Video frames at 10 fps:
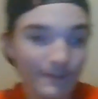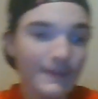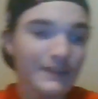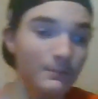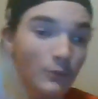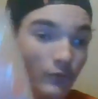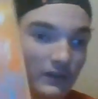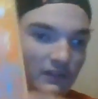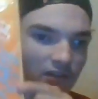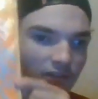This
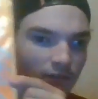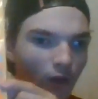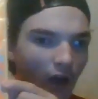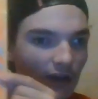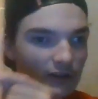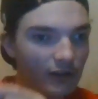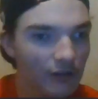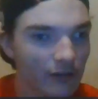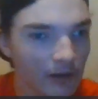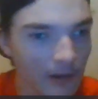movie sucked.
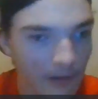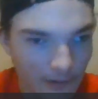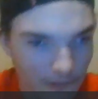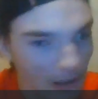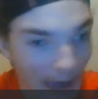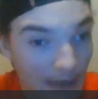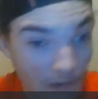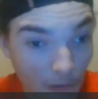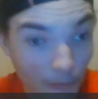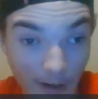I
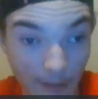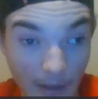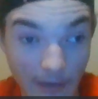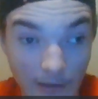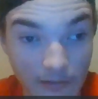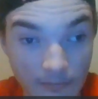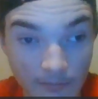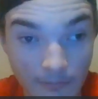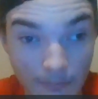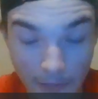don't recommend it.
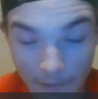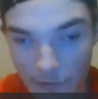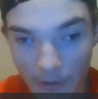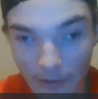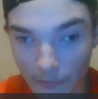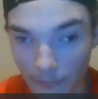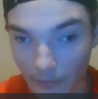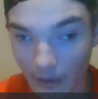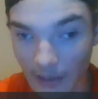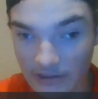But if you want to
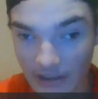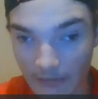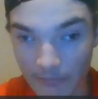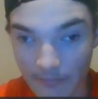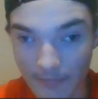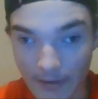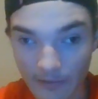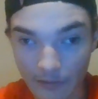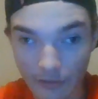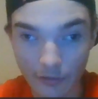watch it,
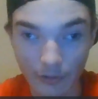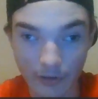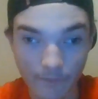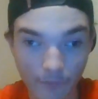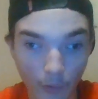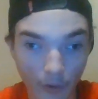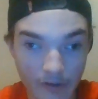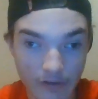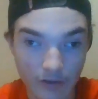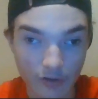it's literally full
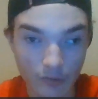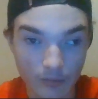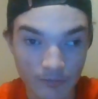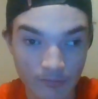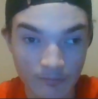on YouTube.